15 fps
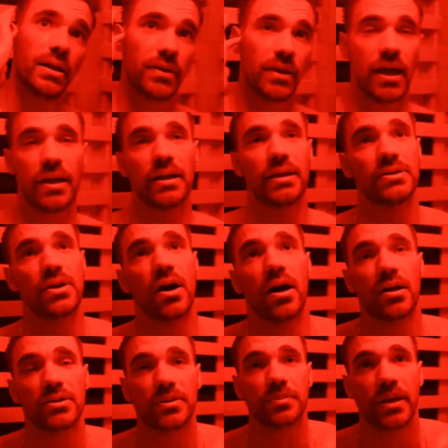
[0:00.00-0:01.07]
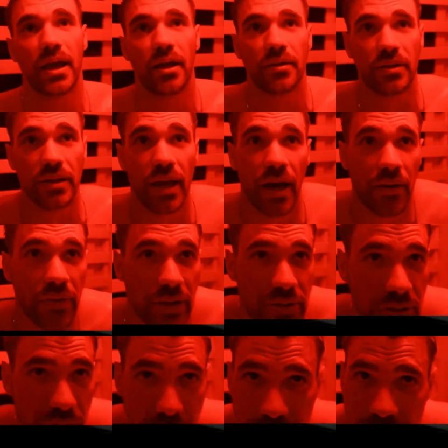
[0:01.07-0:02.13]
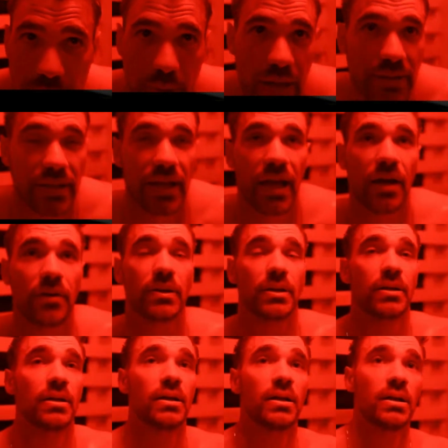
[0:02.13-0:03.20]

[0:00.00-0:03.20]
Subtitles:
That is awesome, Kathy. Yeah, that's a great spot to have it.